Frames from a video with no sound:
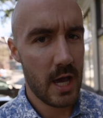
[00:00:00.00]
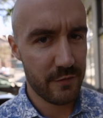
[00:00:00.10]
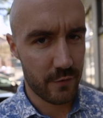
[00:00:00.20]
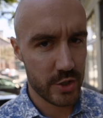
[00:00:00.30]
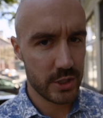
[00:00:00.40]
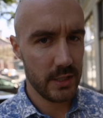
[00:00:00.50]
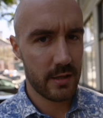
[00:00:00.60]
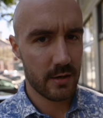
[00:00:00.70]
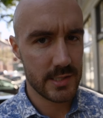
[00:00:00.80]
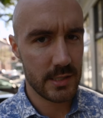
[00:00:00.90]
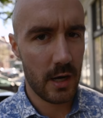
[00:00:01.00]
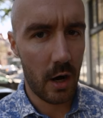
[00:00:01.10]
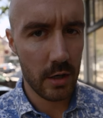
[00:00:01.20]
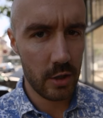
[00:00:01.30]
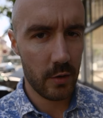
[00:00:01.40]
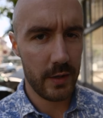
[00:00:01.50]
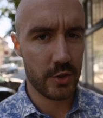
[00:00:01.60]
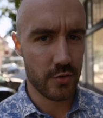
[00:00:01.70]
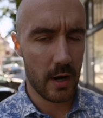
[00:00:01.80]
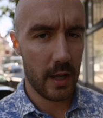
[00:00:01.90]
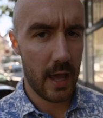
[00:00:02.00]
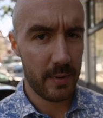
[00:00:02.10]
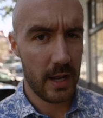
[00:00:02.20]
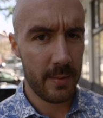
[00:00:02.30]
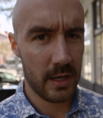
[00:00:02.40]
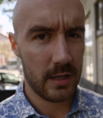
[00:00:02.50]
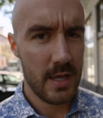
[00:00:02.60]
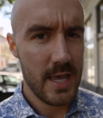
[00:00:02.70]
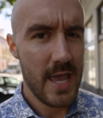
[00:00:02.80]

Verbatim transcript: unfortunately, there is an ongoing drug epidemic